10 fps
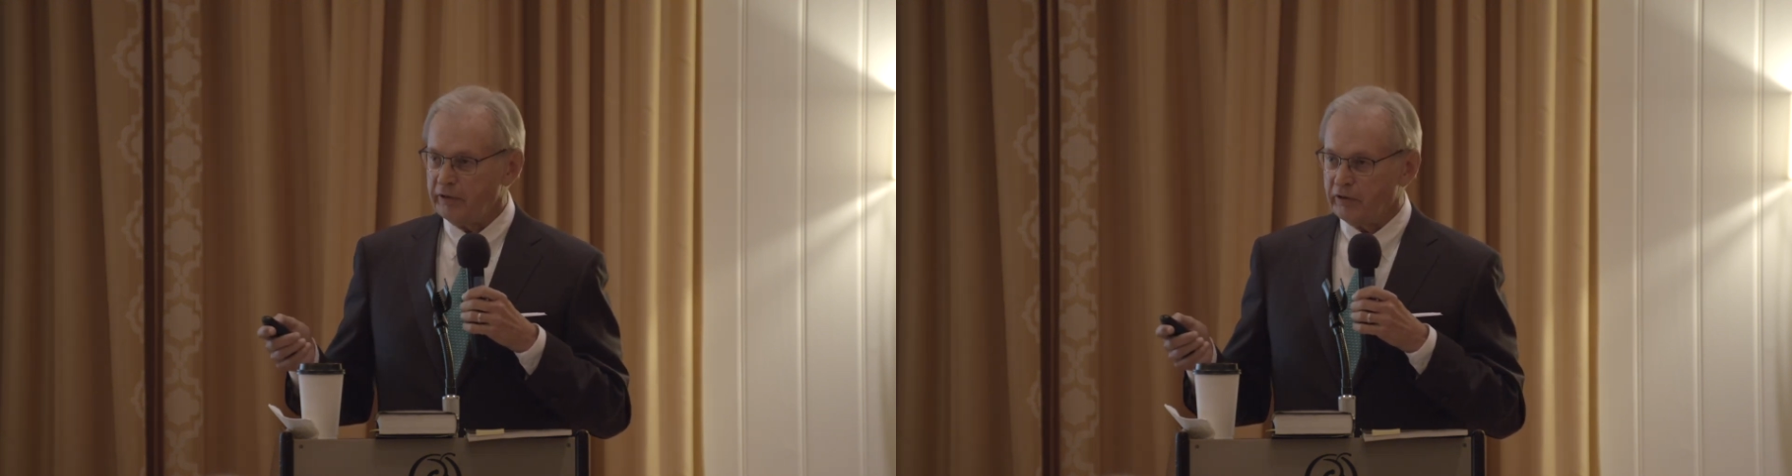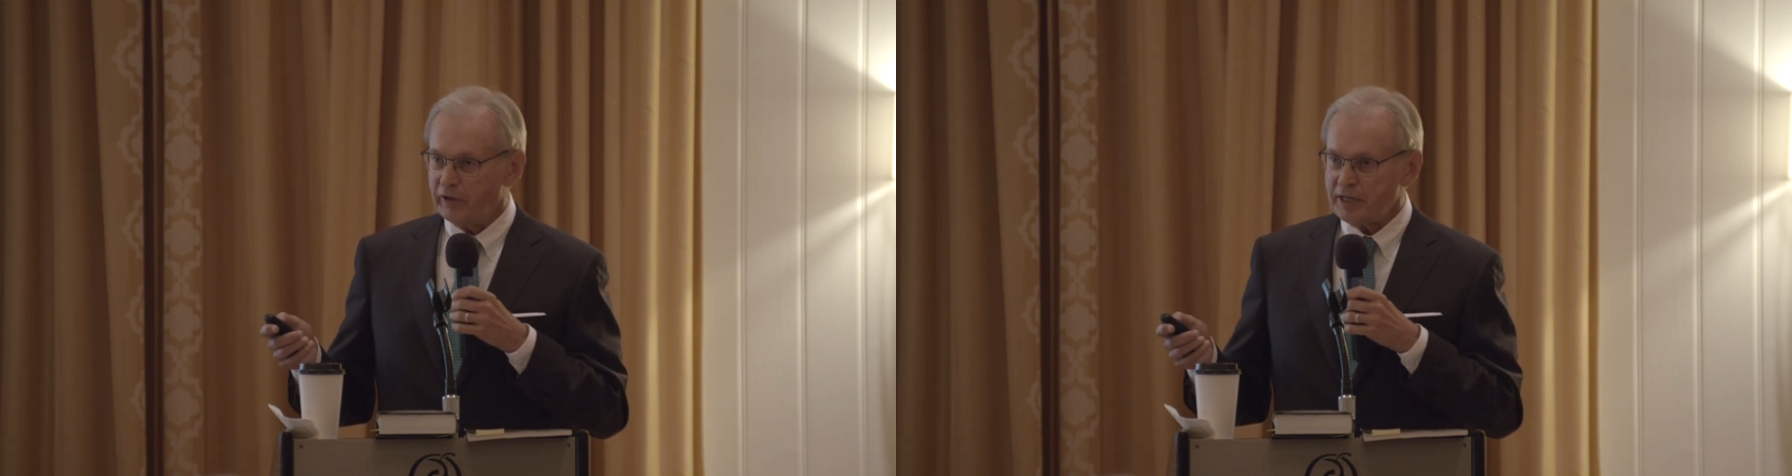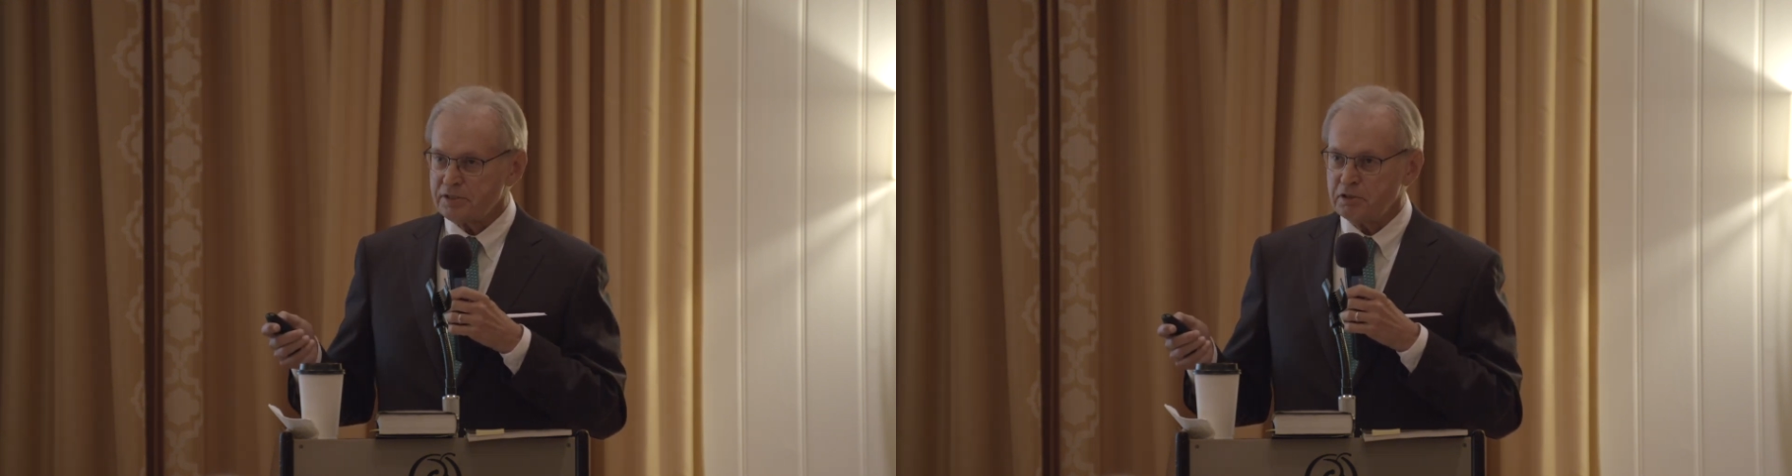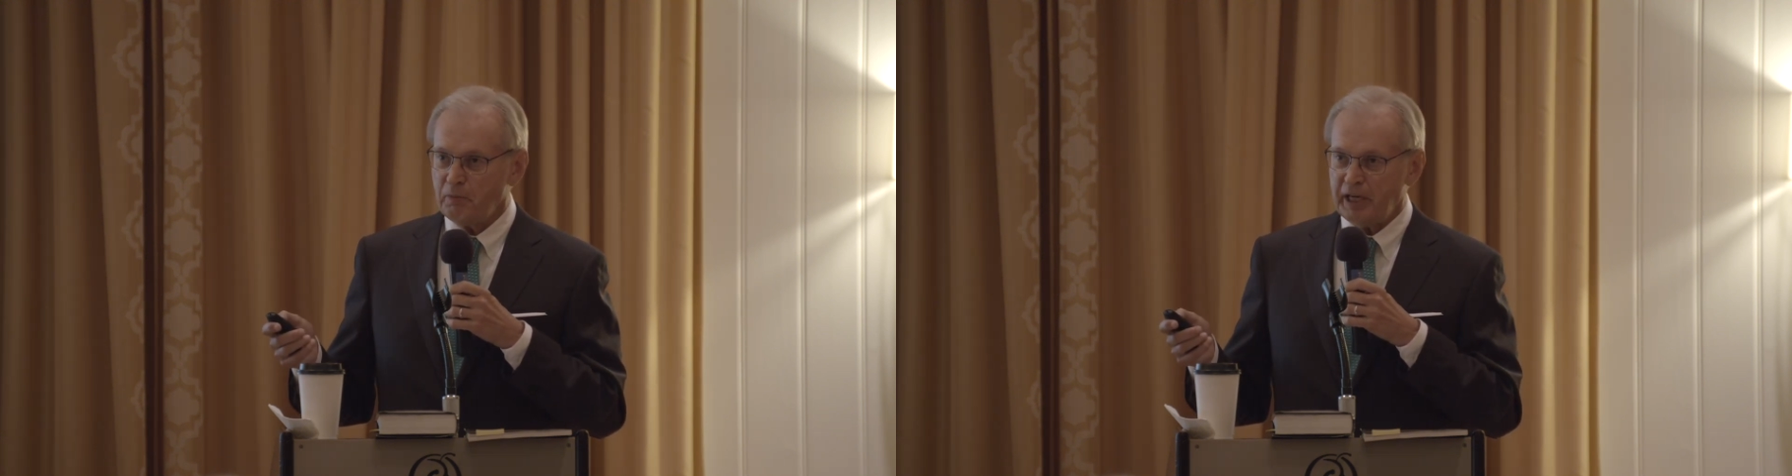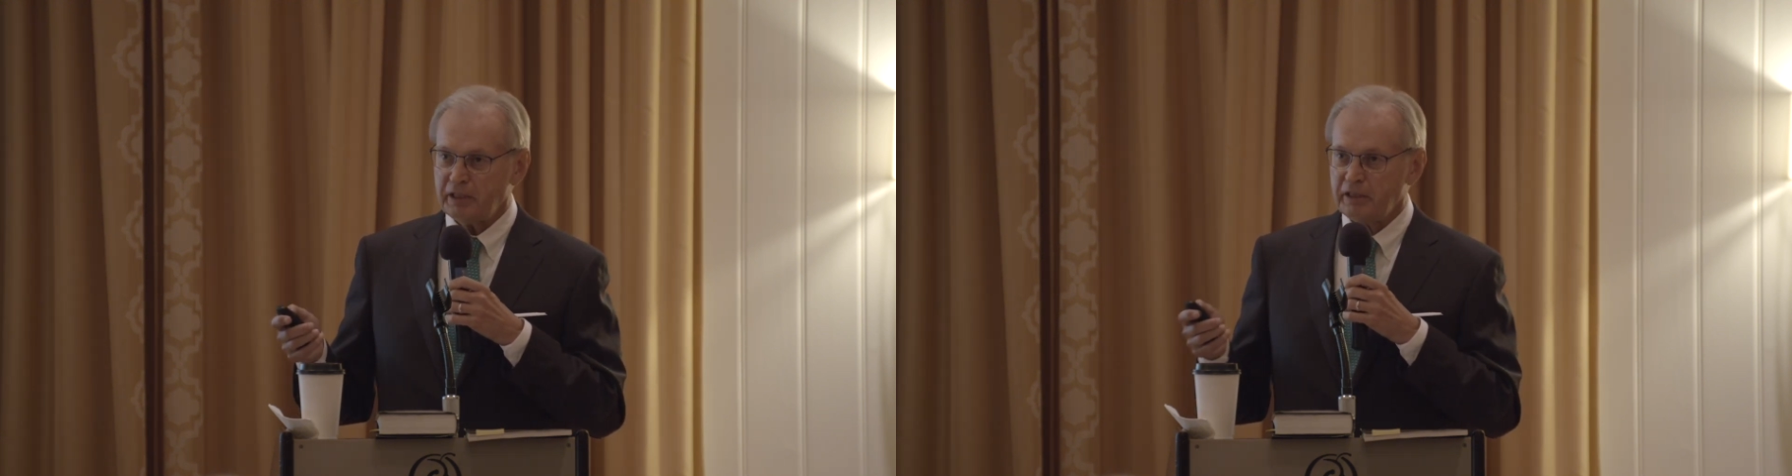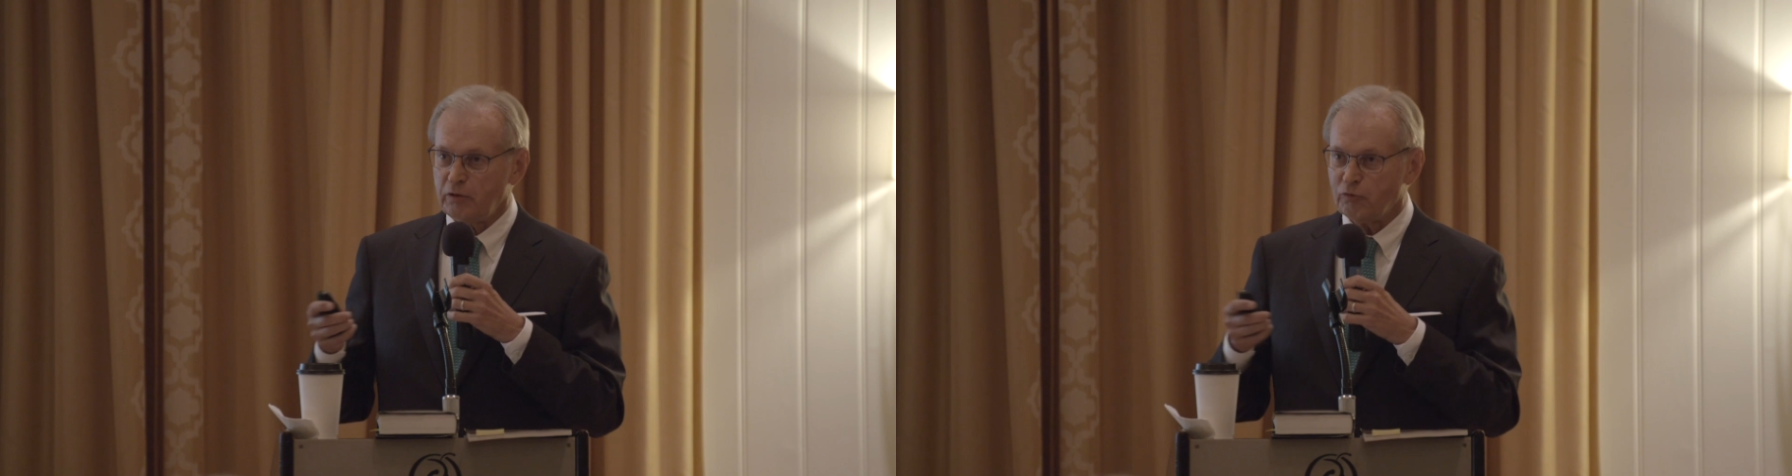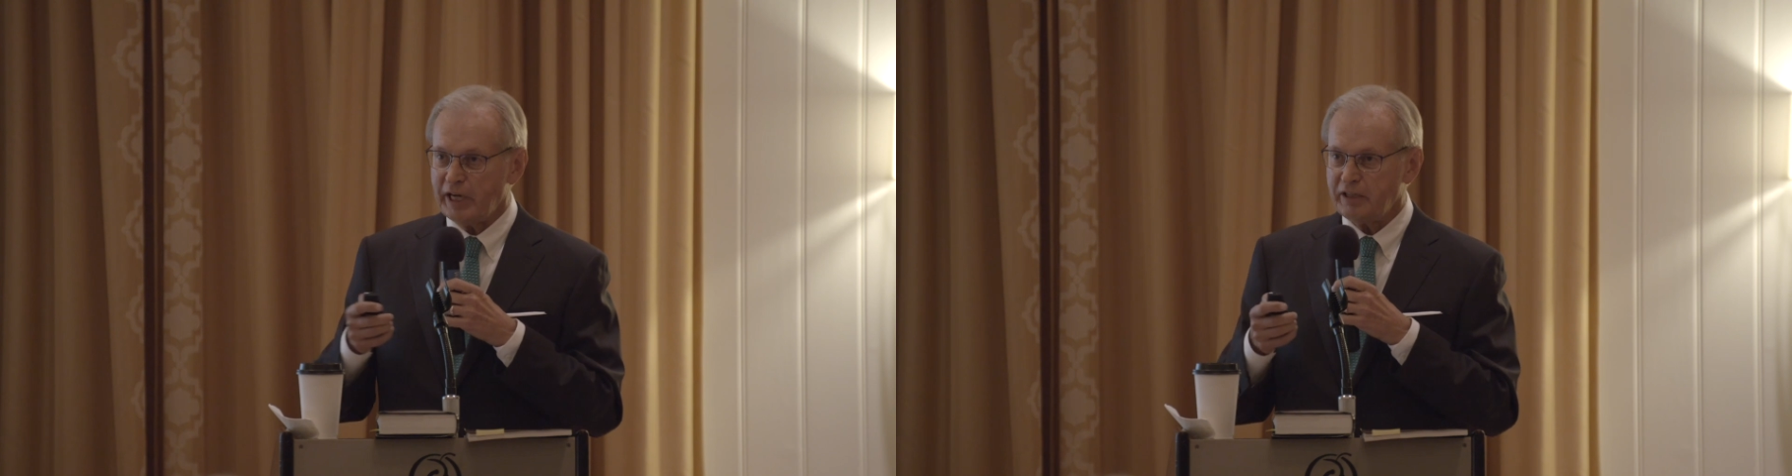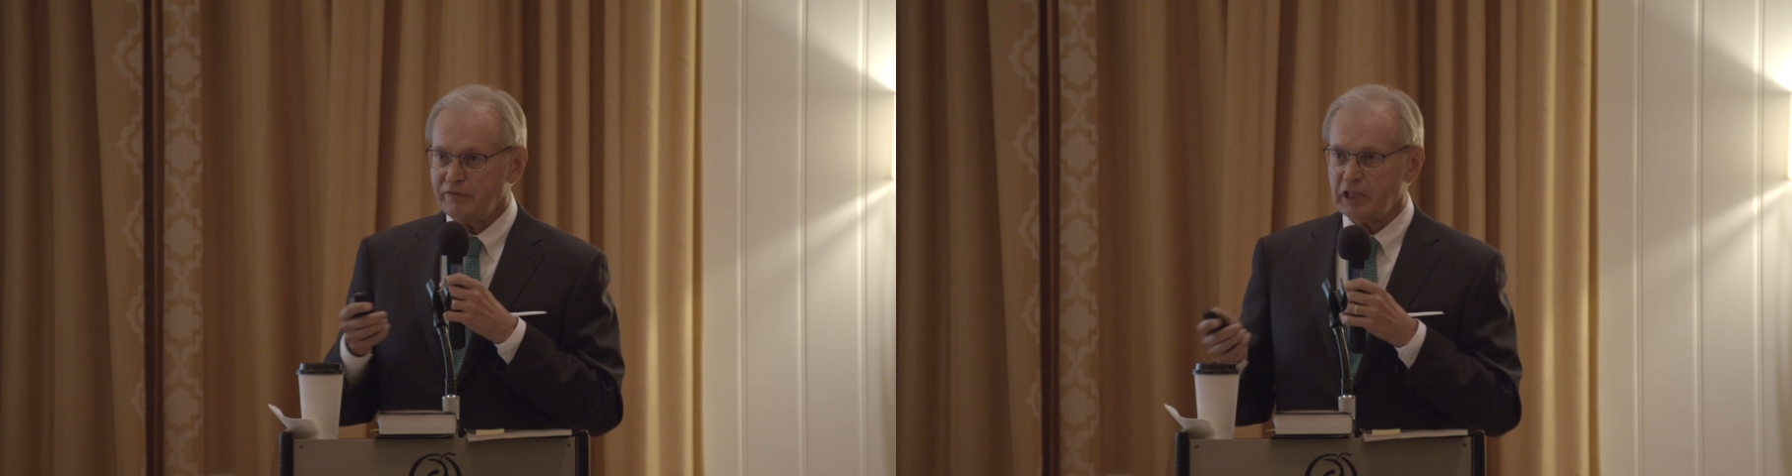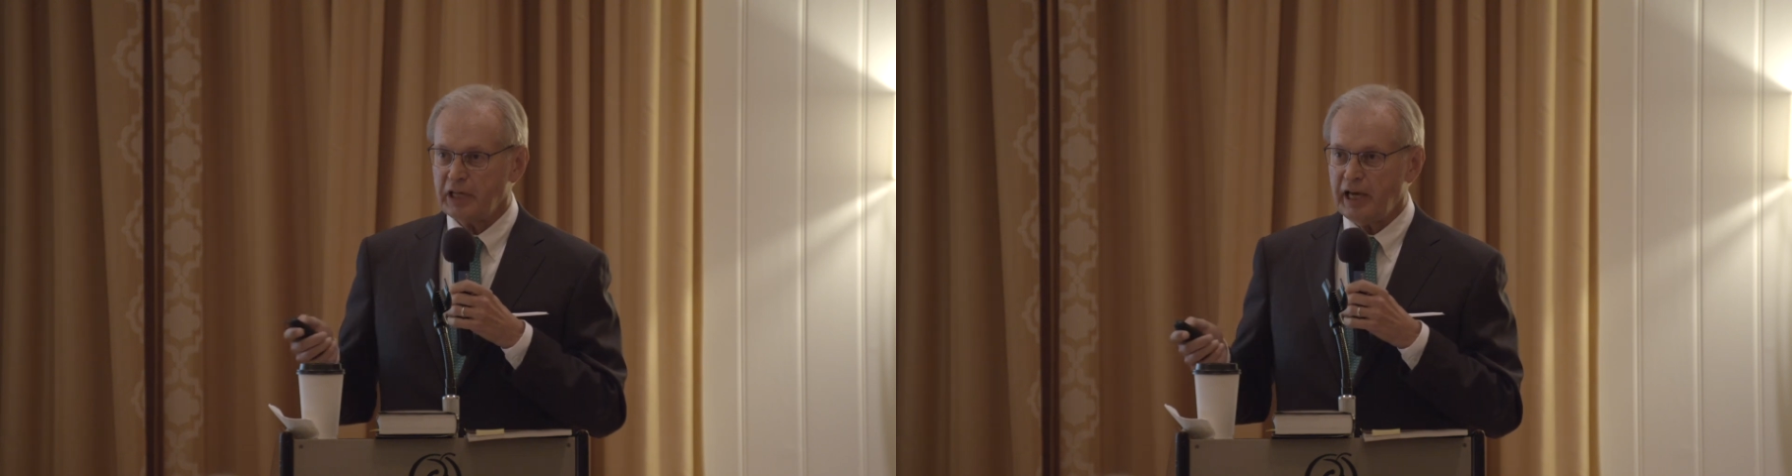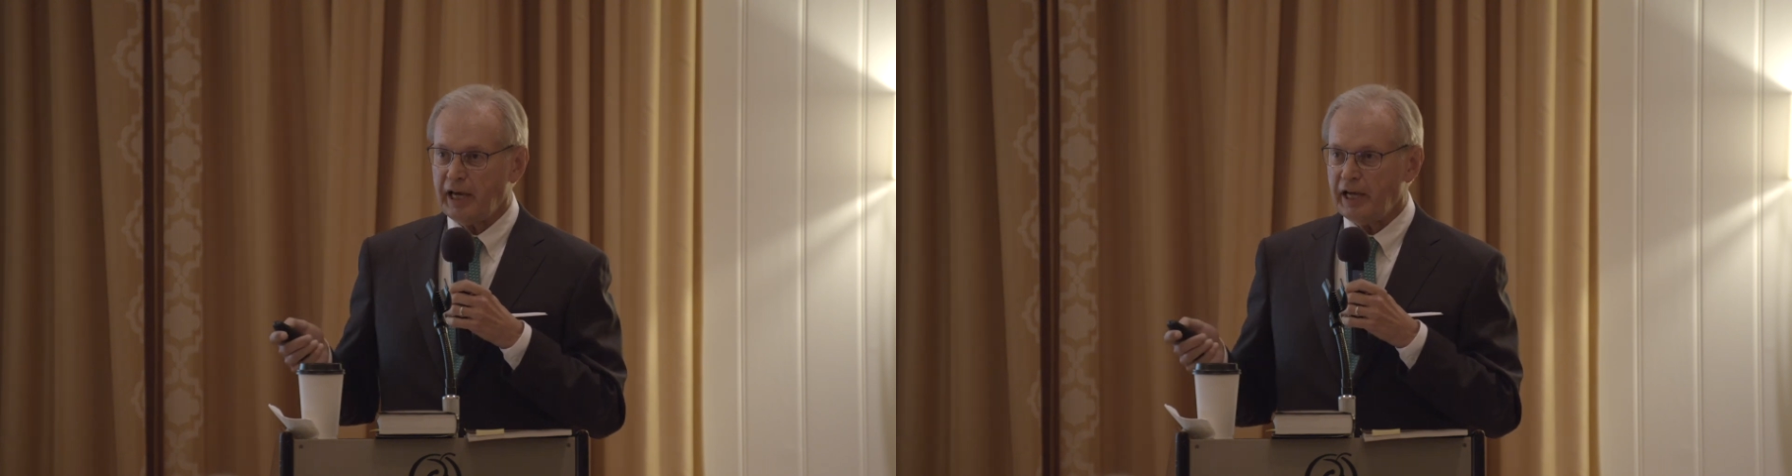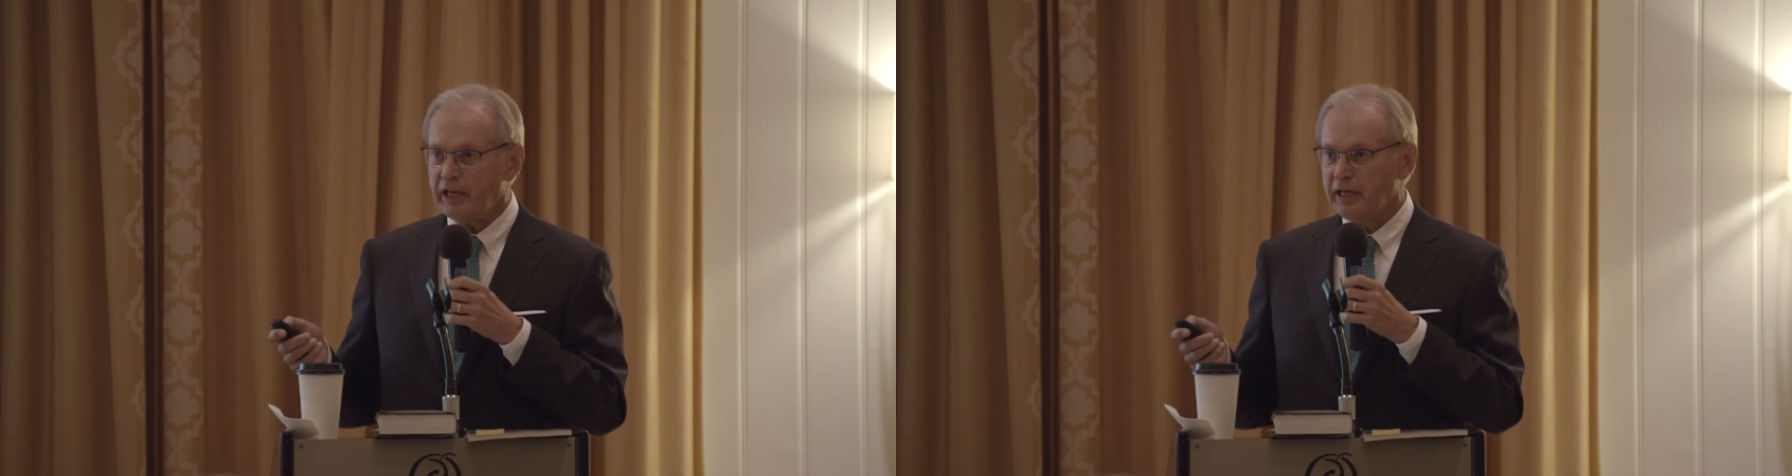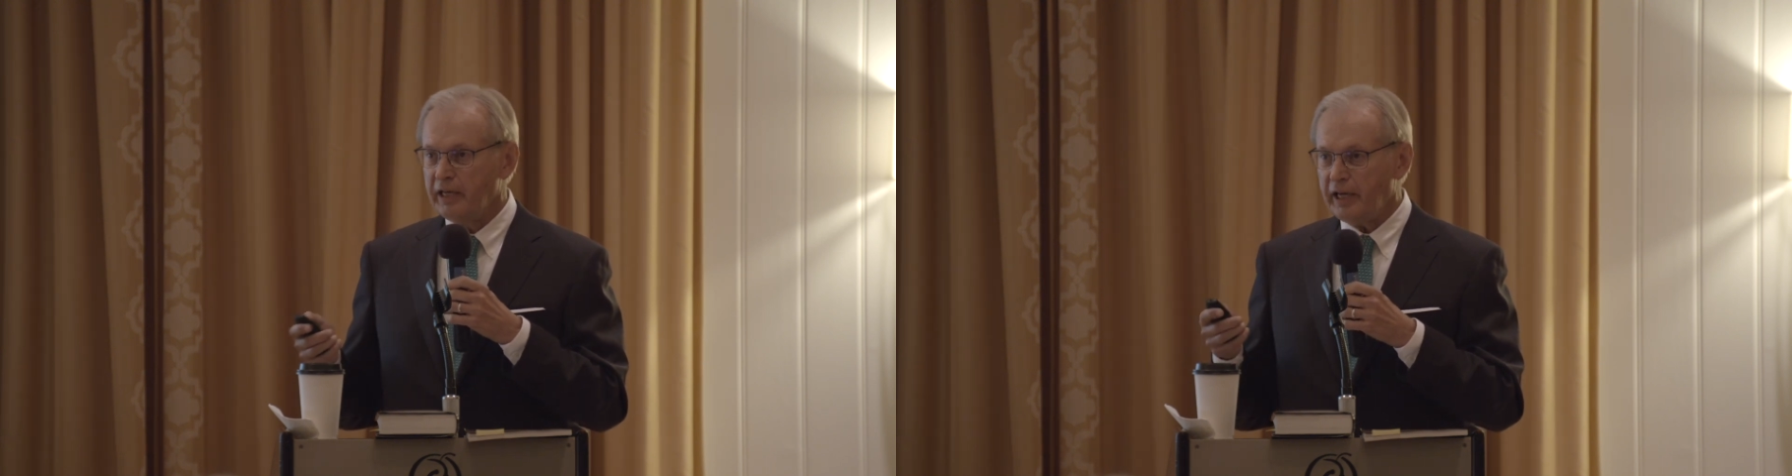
or estimate the rate of decay,